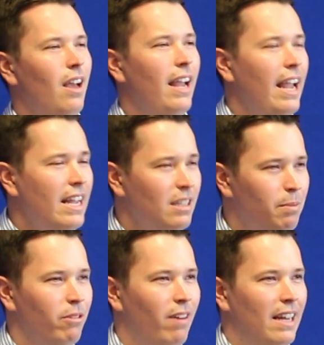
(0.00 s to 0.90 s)
It is a
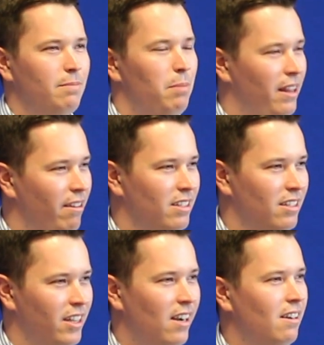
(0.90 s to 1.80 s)
bit red, but there's a
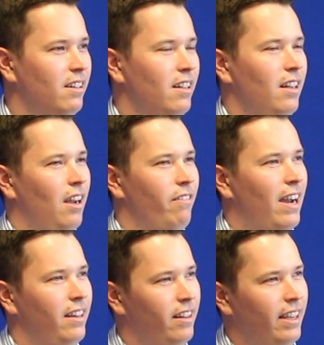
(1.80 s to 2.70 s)
scar. I've
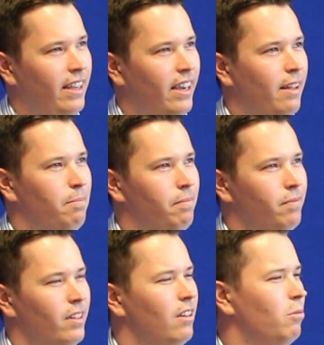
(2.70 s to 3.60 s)
had the
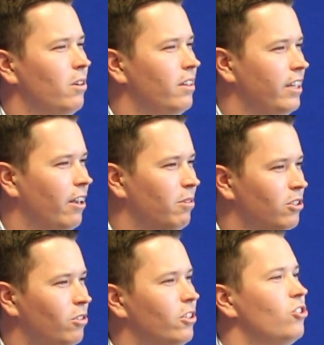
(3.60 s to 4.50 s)
what's
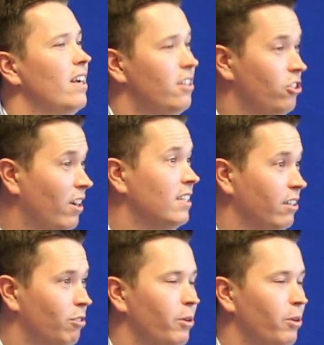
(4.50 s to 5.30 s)
it called, the dressing routine.